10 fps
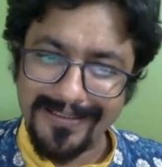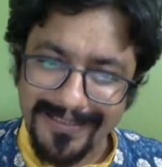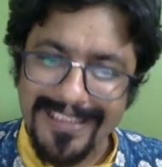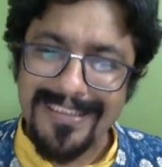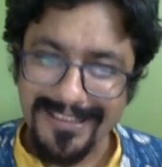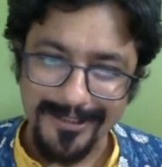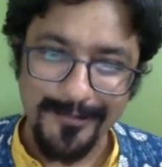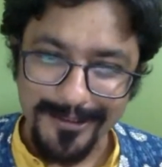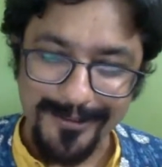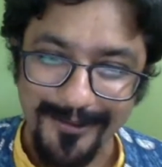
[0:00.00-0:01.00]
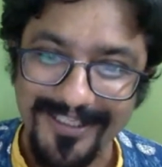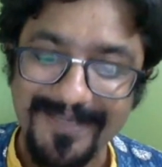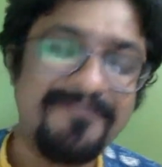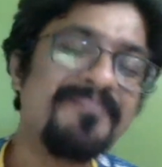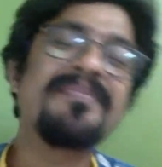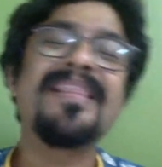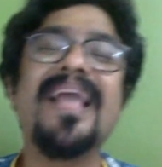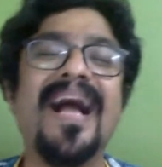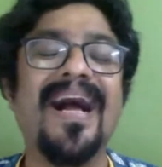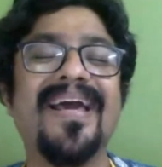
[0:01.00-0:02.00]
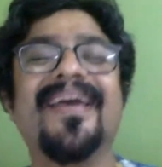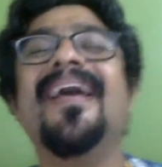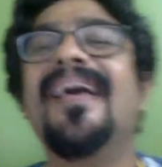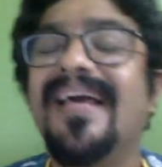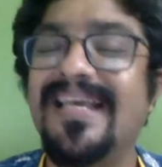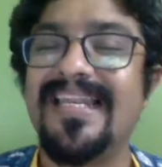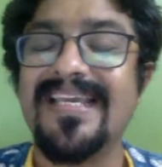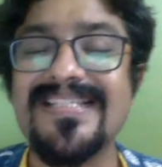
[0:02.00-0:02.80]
let's listen to a story. Hi, like I